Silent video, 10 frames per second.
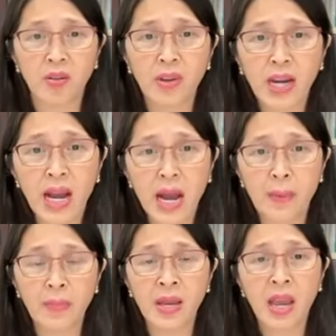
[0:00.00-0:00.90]
will
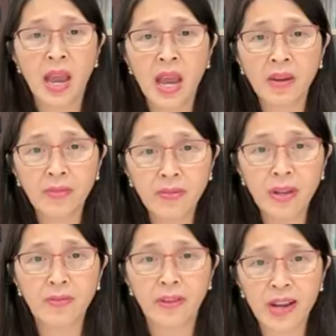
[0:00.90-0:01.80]
come and we
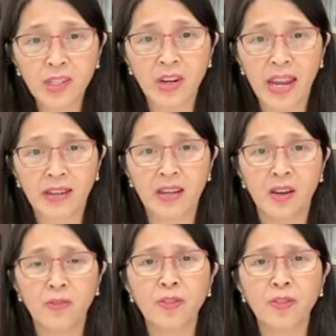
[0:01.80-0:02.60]
will work together.